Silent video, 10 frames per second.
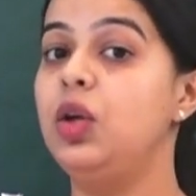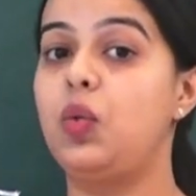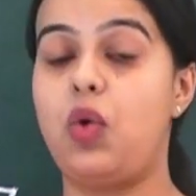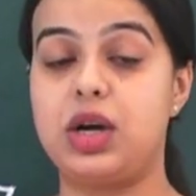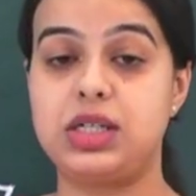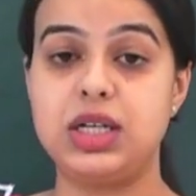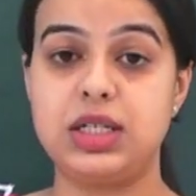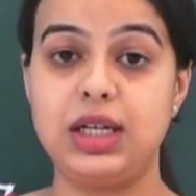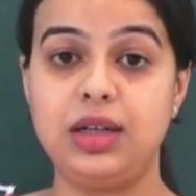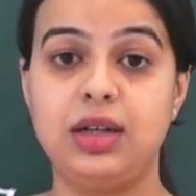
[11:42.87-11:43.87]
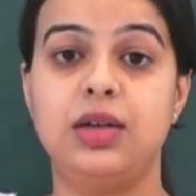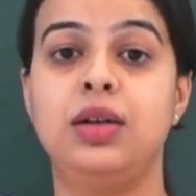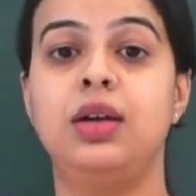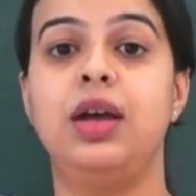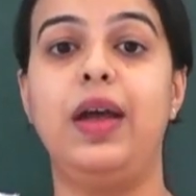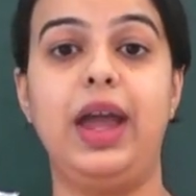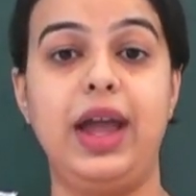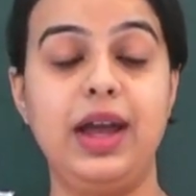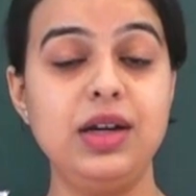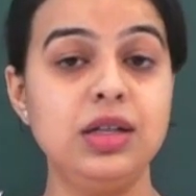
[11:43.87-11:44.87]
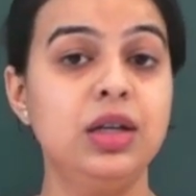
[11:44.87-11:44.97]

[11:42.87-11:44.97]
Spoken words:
quadratic and